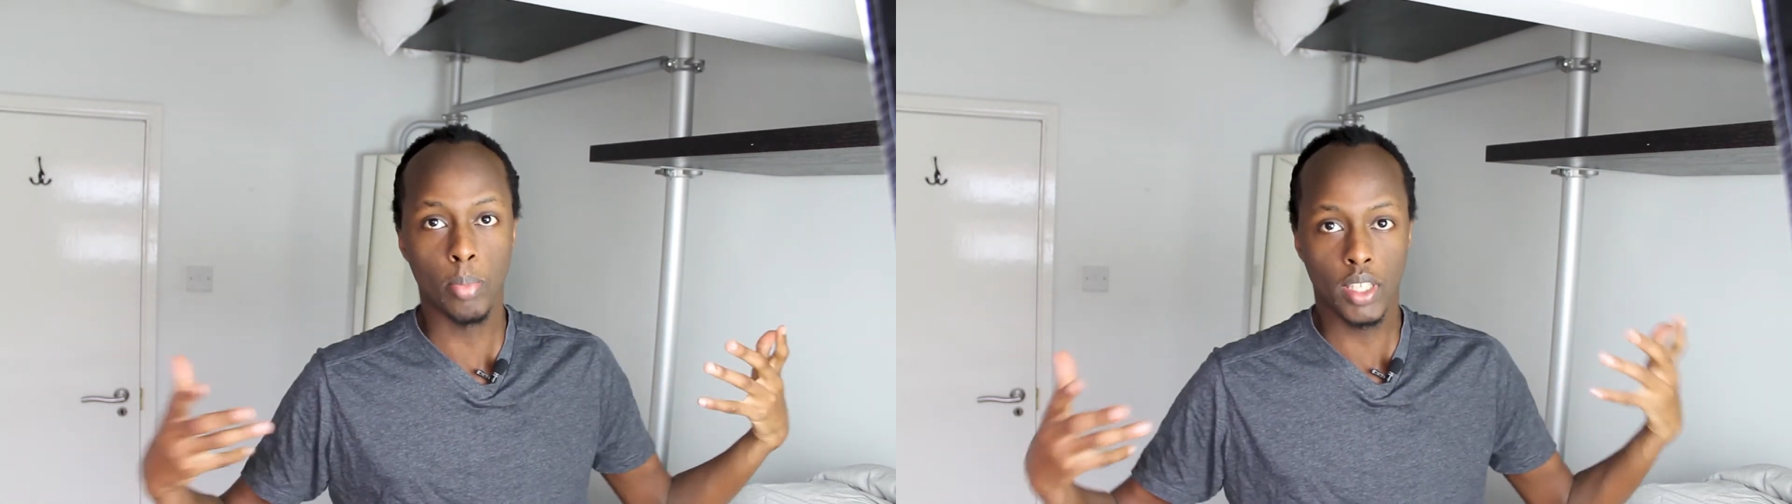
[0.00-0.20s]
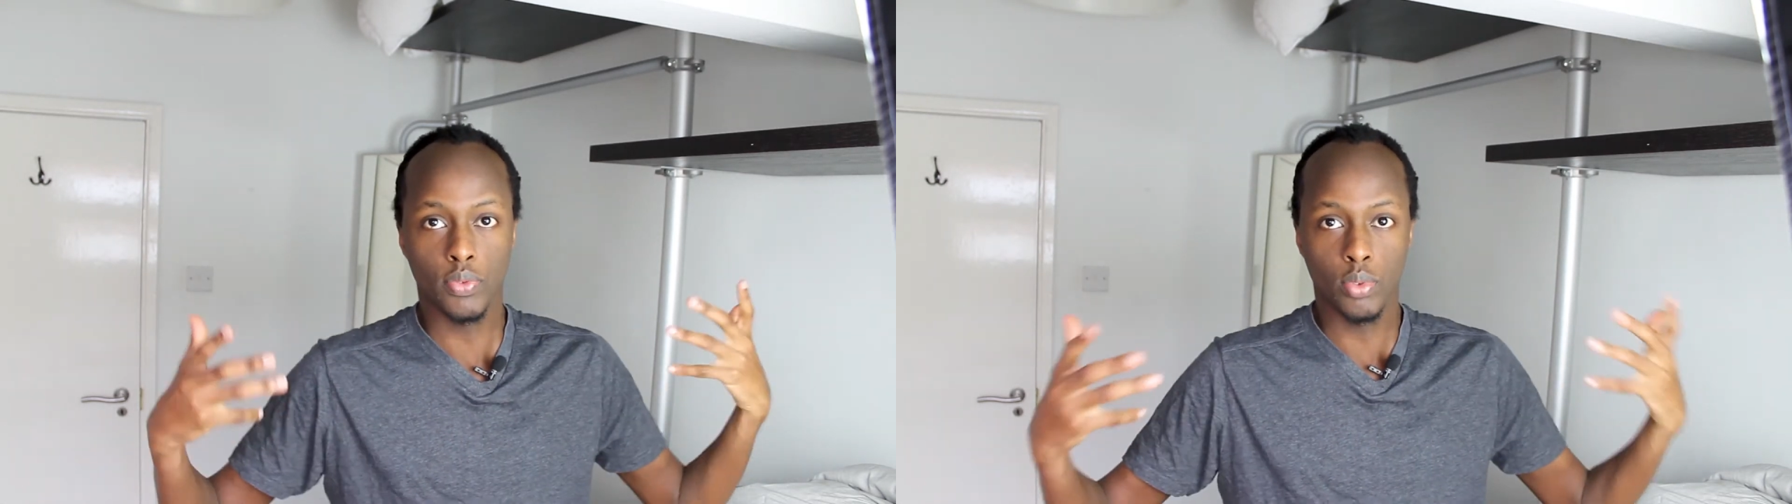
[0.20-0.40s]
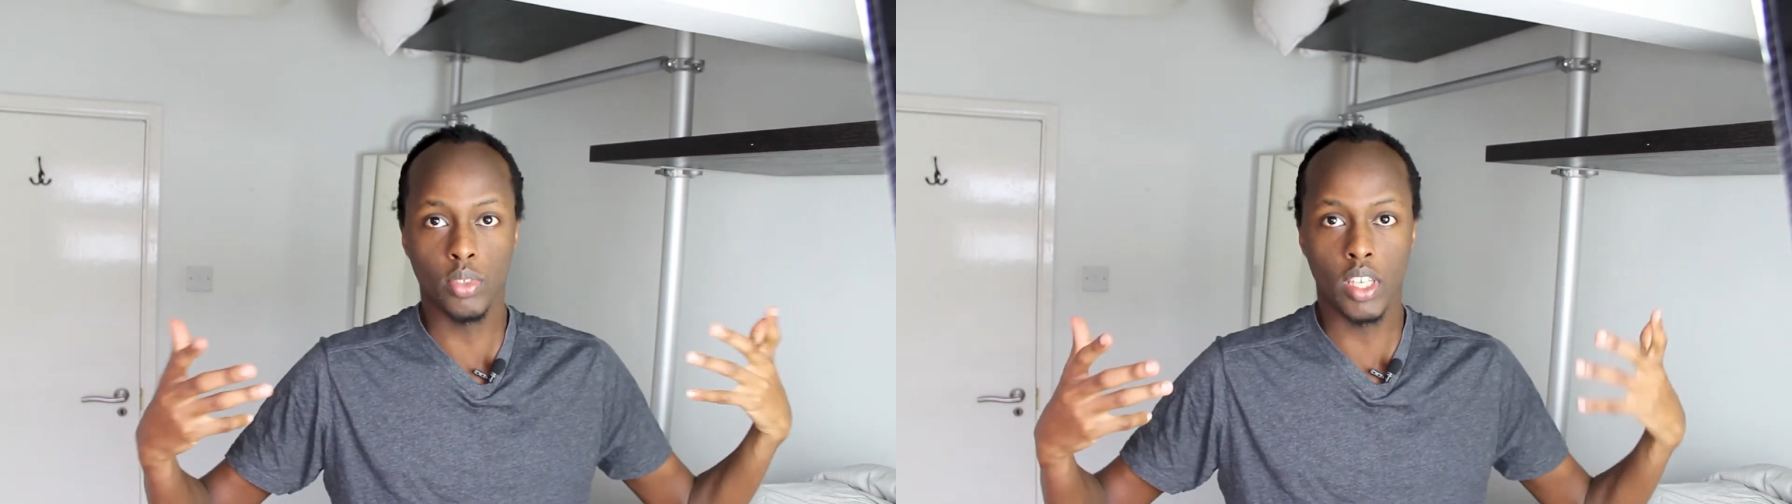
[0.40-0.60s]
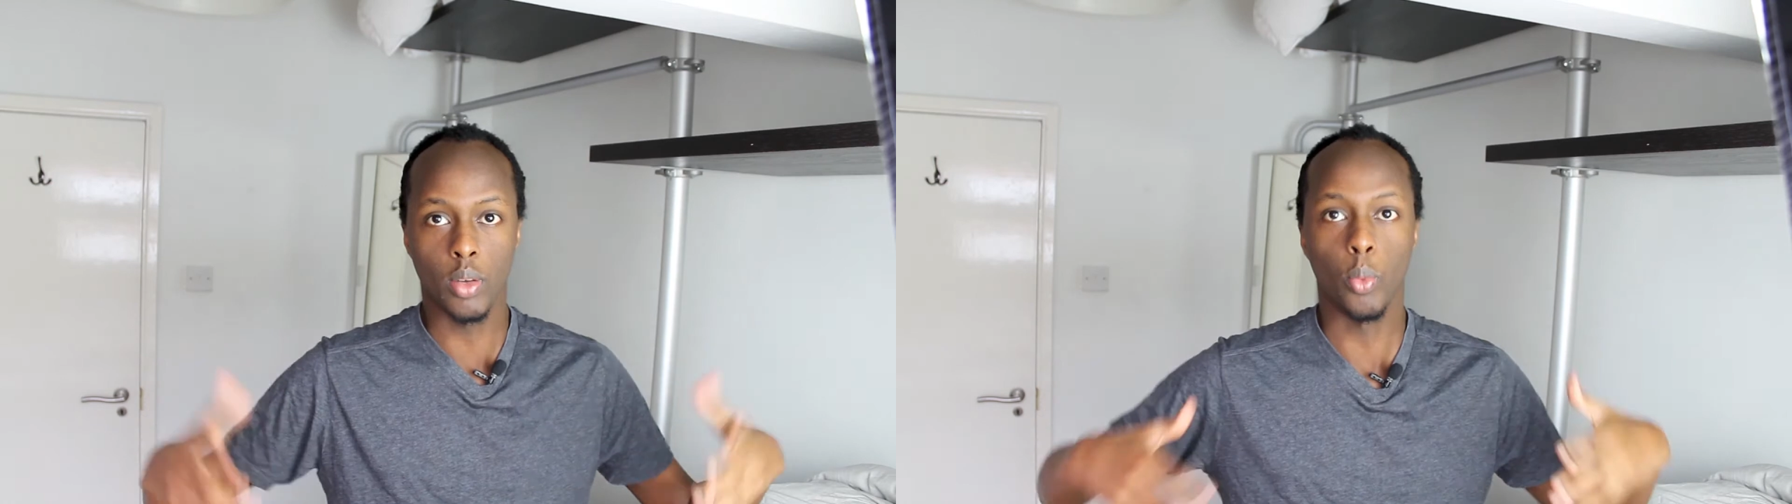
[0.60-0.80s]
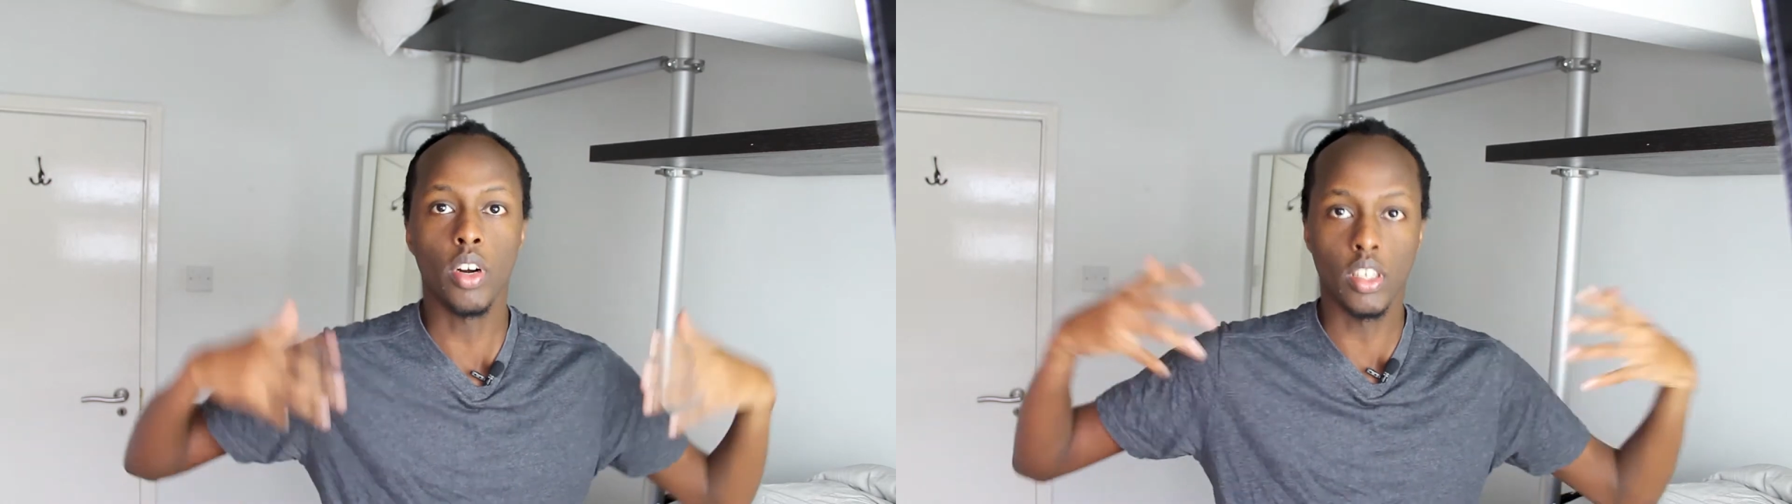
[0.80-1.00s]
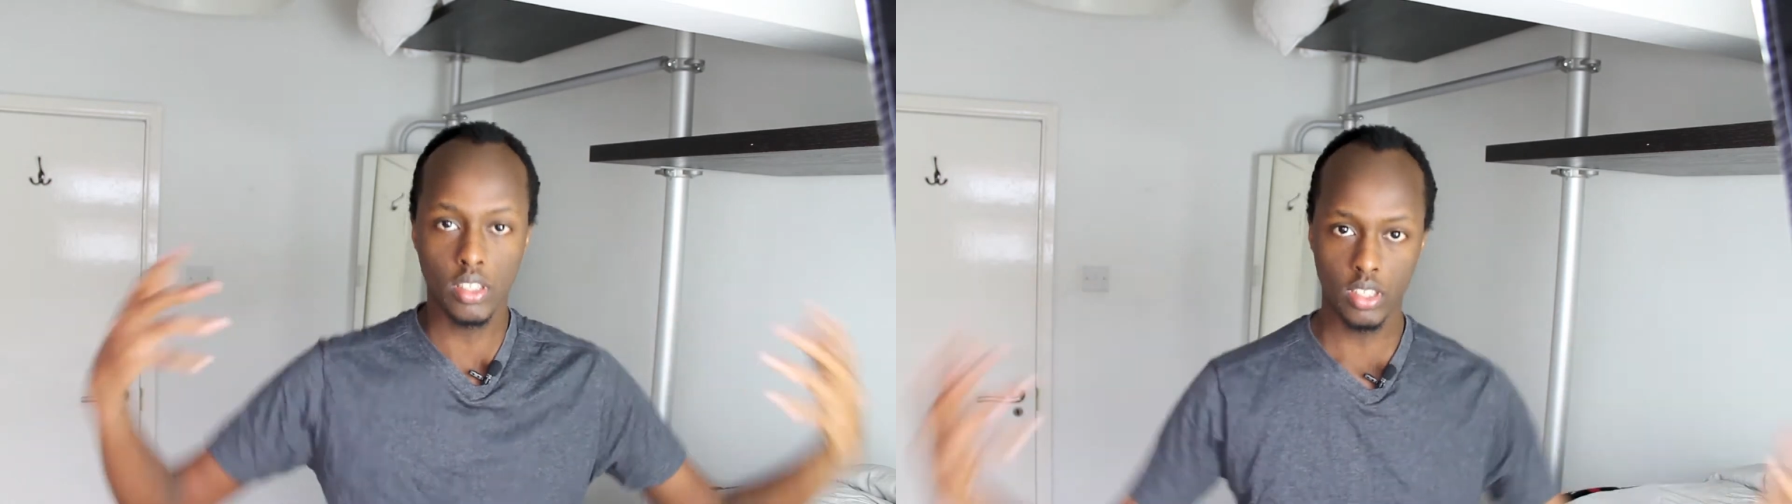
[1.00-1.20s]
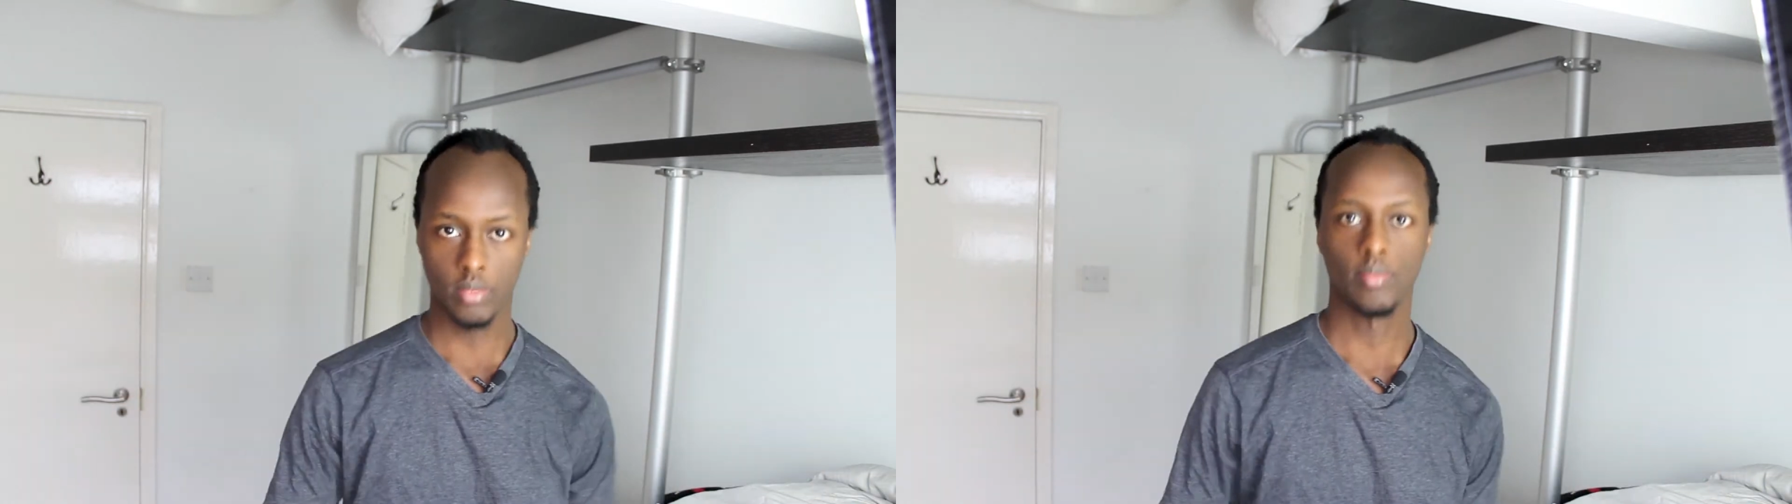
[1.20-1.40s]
best food in the world,